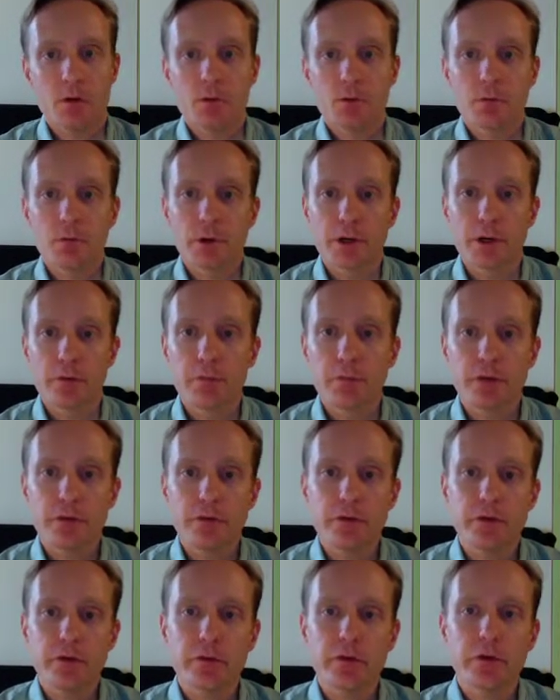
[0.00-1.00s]
When a
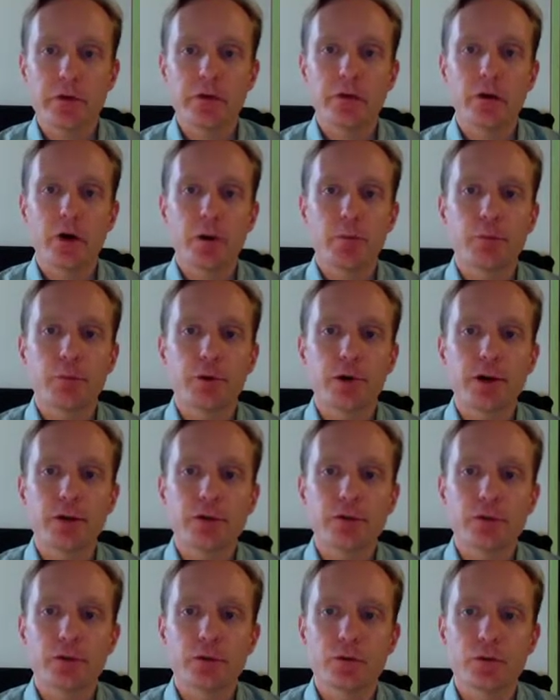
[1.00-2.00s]
business in its
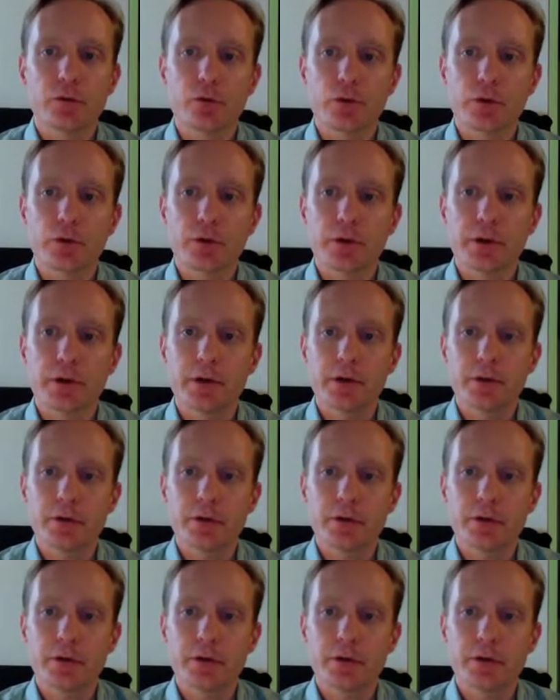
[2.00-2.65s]
operation or in its